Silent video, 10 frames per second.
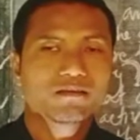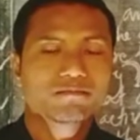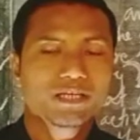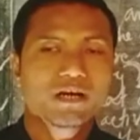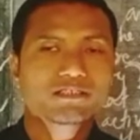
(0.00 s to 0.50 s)

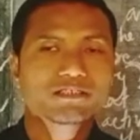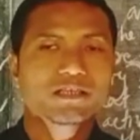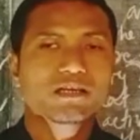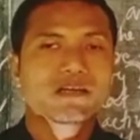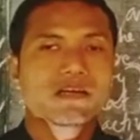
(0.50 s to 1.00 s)

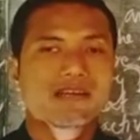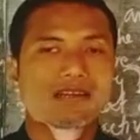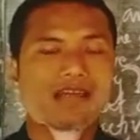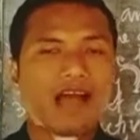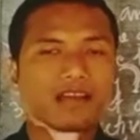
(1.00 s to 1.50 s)
because
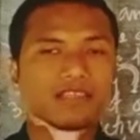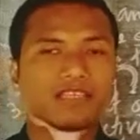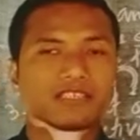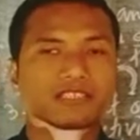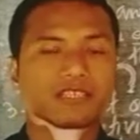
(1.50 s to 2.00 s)
duck
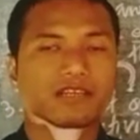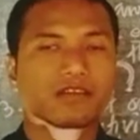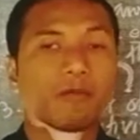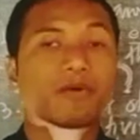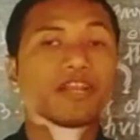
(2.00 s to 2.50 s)
is
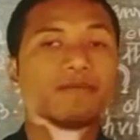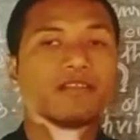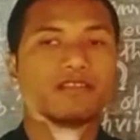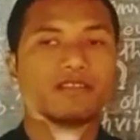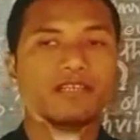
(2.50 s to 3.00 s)

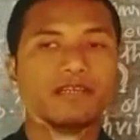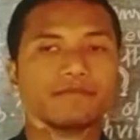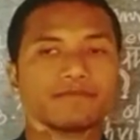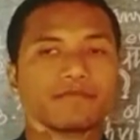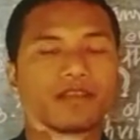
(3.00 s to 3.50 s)
comfortable in the
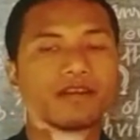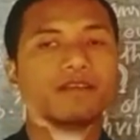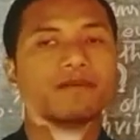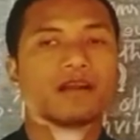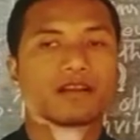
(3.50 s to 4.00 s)

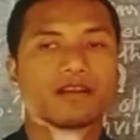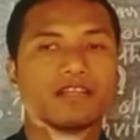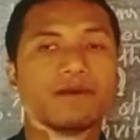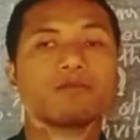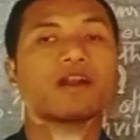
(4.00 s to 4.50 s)

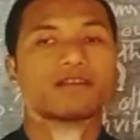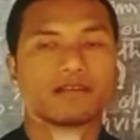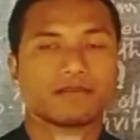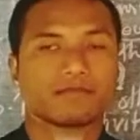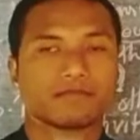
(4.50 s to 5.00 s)
river
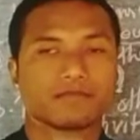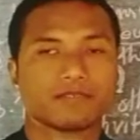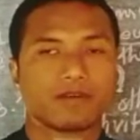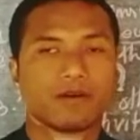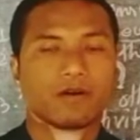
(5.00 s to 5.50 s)
water
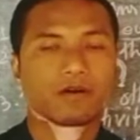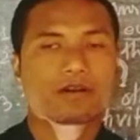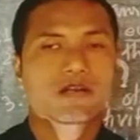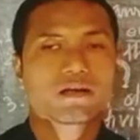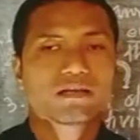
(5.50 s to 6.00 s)

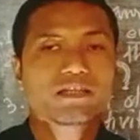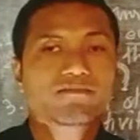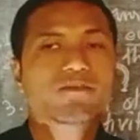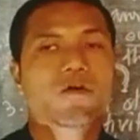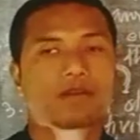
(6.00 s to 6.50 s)
or in the
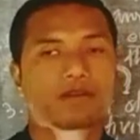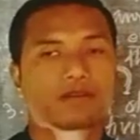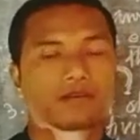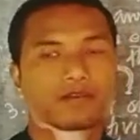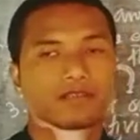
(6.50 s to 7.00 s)
pond.
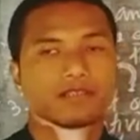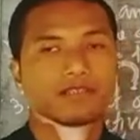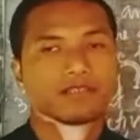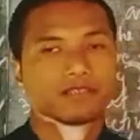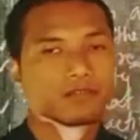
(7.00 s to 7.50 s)

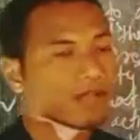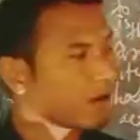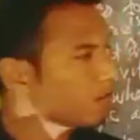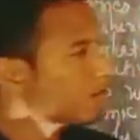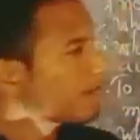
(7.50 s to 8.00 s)
So
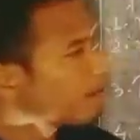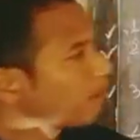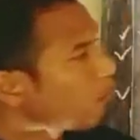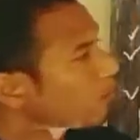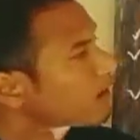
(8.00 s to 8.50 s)
now,
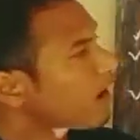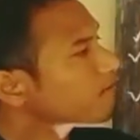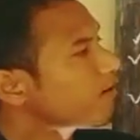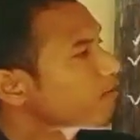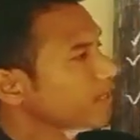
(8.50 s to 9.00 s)
for
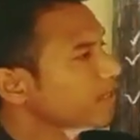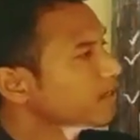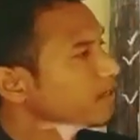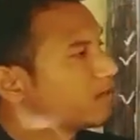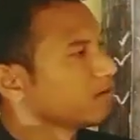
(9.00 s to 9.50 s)
duck
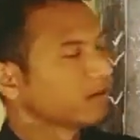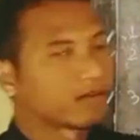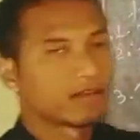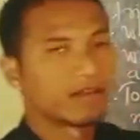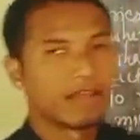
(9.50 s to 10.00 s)
farming,
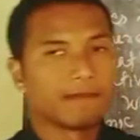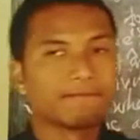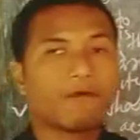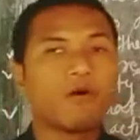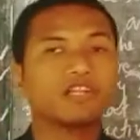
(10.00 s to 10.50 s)
a
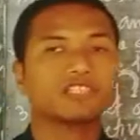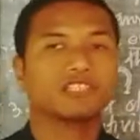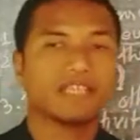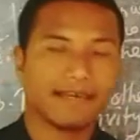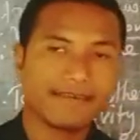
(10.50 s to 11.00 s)
pond is
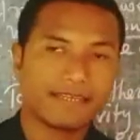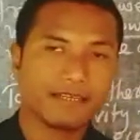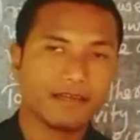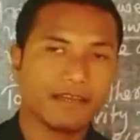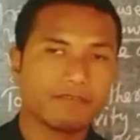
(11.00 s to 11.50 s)
needed,
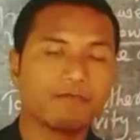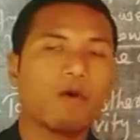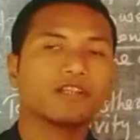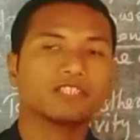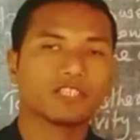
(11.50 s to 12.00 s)
a
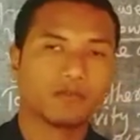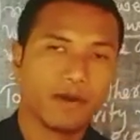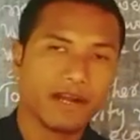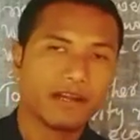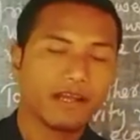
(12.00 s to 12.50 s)
pond is
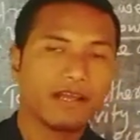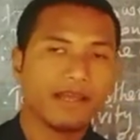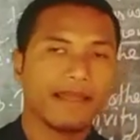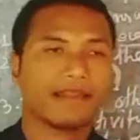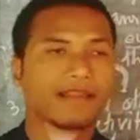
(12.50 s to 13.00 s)
required,
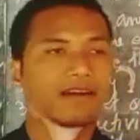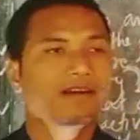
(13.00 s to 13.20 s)
and